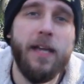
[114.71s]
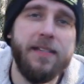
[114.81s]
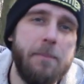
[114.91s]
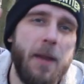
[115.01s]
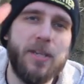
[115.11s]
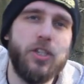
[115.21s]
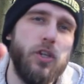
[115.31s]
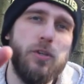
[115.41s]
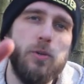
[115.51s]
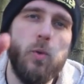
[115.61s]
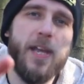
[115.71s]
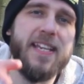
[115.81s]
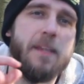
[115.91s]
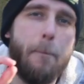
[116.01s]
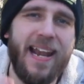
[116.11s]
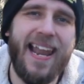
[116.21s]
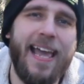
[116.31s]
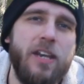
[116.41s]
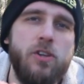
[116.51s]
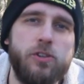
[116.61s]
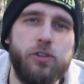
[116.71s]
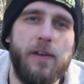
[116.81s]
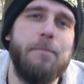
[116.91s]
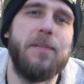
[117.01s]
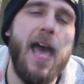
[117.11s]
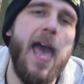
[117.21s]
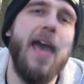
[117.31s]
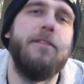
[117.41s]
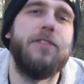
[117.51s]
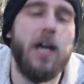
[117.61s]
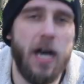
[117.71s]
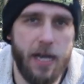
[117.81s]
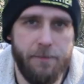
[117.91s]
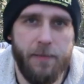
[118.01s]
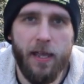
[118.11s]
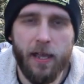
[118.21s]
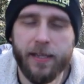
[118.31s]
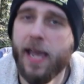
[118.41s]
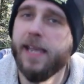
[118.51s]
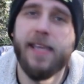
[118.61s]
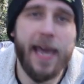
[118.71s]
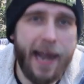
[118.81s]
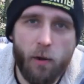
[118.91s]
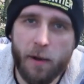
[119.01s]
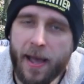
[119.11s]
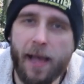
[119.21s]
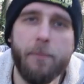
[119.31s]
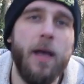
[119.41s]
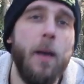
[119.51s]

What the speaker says: Tip number 2 is to plan your trips ahead of time. Okay, get out a map,